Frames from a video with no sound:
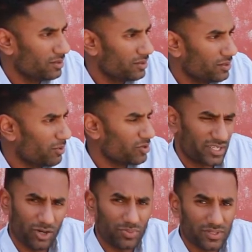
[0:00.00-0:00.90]
the most
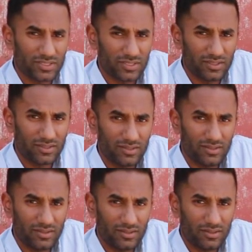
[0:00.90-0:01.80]
helpless,
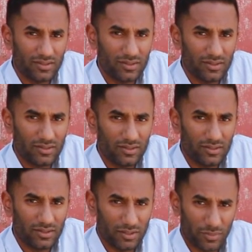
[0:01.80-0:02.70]

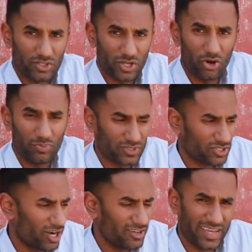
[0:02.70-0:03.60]
the most hopeless
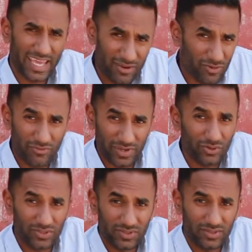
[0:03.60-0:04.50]
I have ever felt.